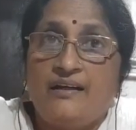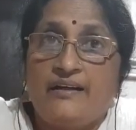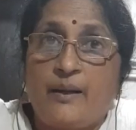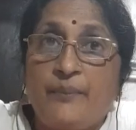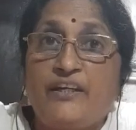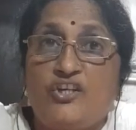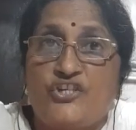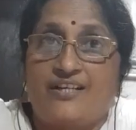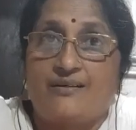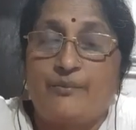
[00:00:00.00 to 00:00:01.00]

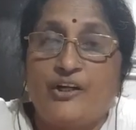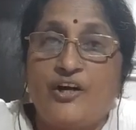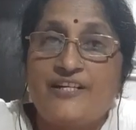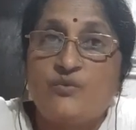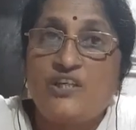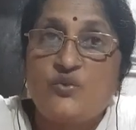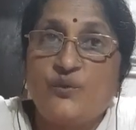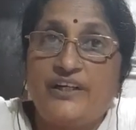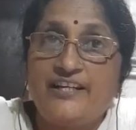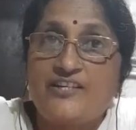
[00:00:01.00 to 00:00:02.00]
repetition, because which
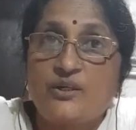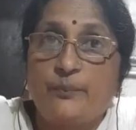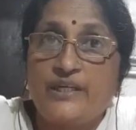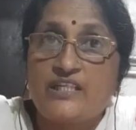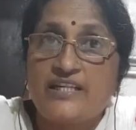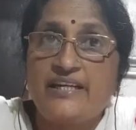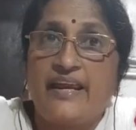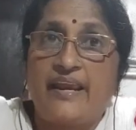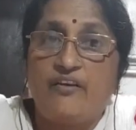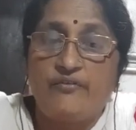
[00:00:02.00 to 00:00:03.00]
word is repeated?
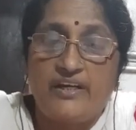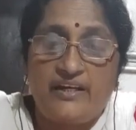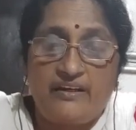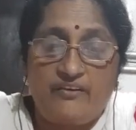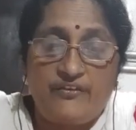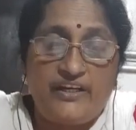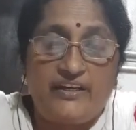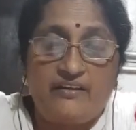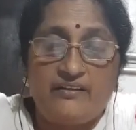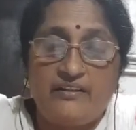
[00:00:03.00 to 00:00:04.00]
Away,
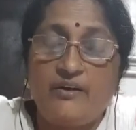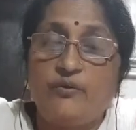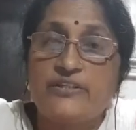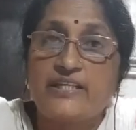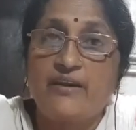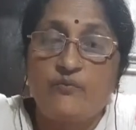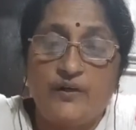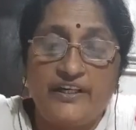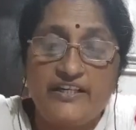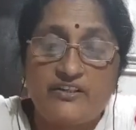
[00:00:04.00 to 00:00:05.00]
away. The same
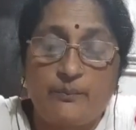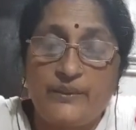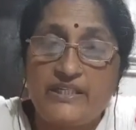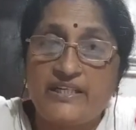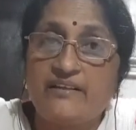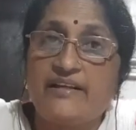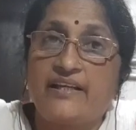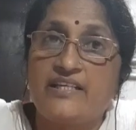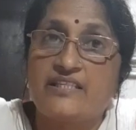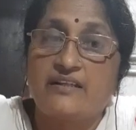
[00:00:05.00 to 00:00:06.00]
word is repeated,
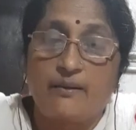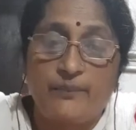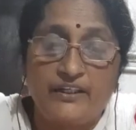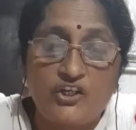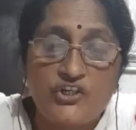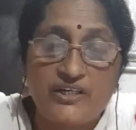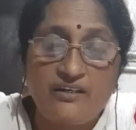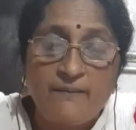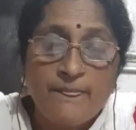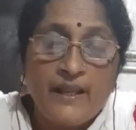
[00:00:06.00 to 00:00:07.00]
that is repetition.